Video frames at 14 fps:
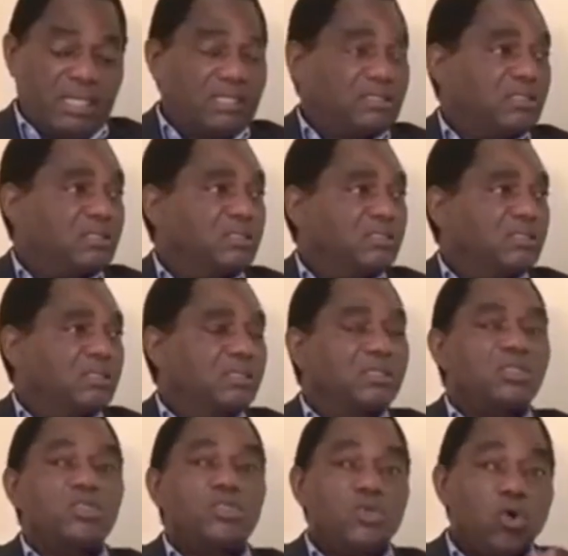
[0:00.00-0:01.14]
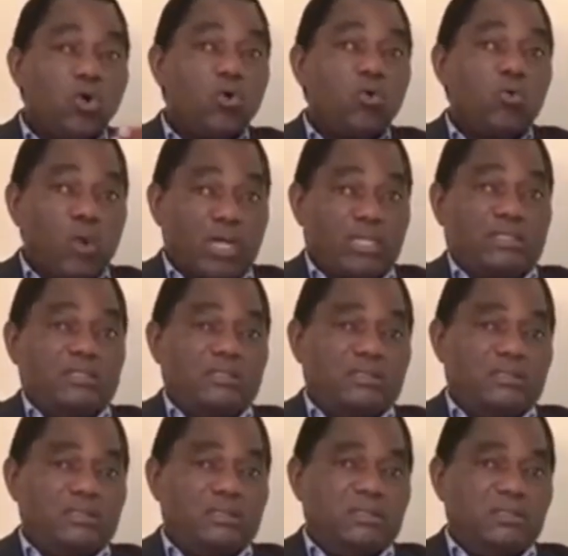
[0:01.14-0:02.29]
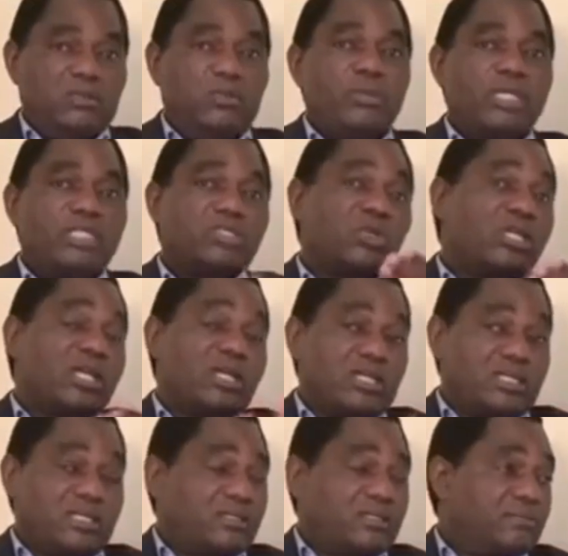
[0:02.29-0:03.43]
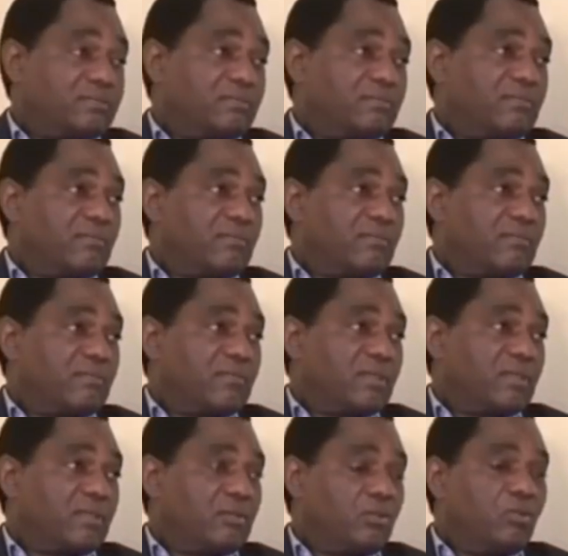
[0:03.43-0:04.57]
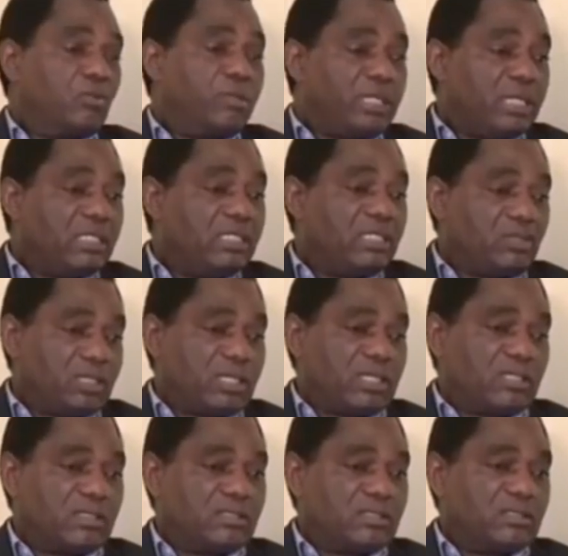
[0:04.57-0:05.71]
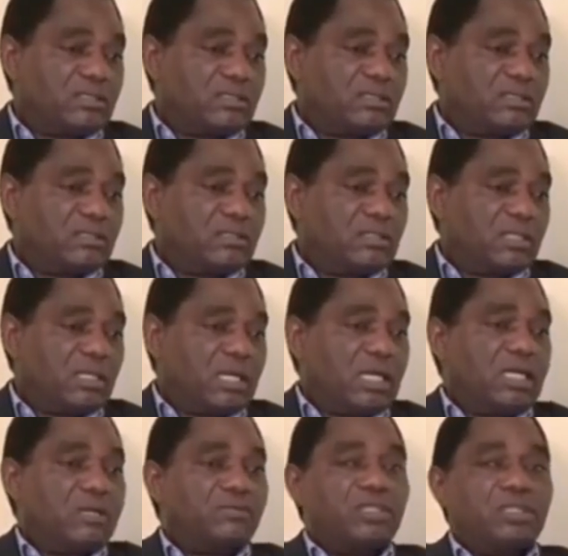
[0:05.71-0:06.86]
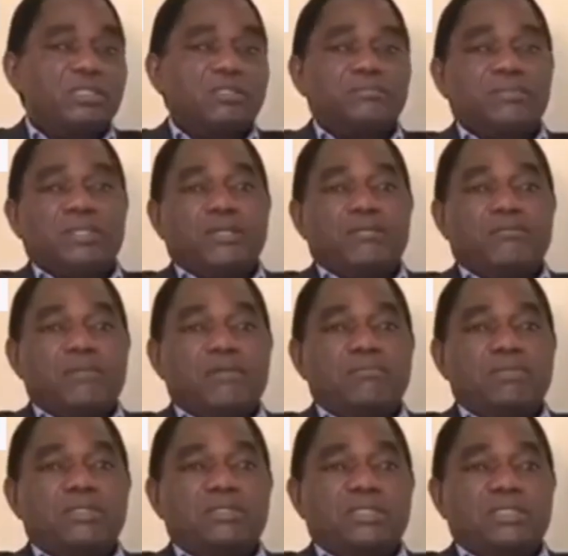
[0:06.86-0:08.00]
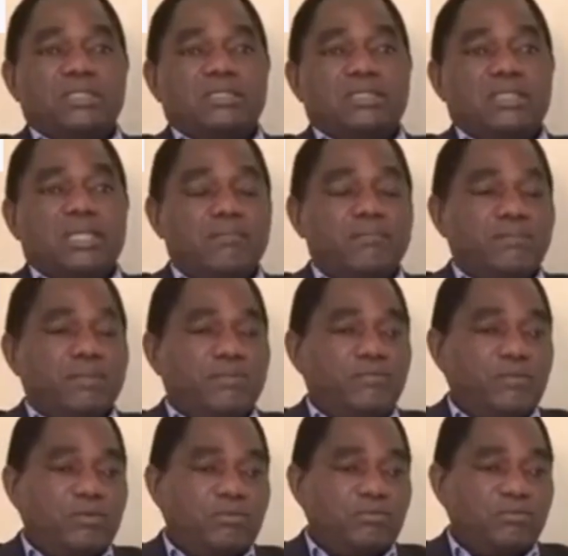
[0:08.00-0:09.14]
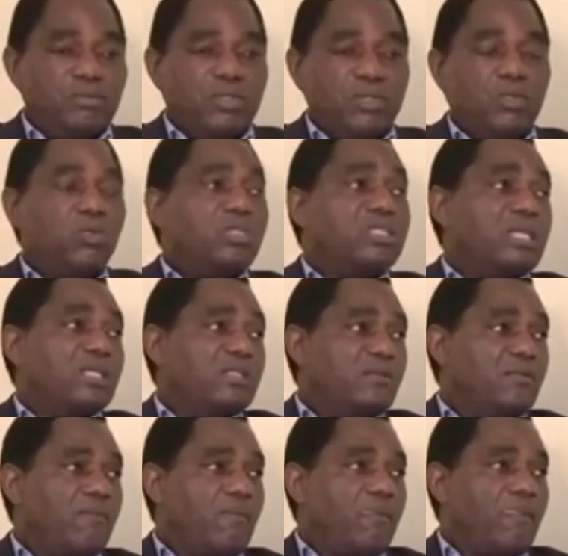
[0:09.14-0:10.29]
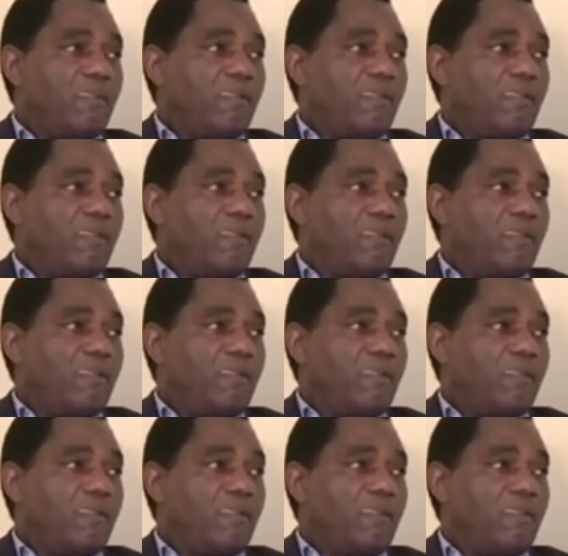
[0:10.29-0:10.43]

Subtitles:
by this cursing, no one will be exonerated. We'll be in it together. I have seen PF members, there's an MP from Lunte.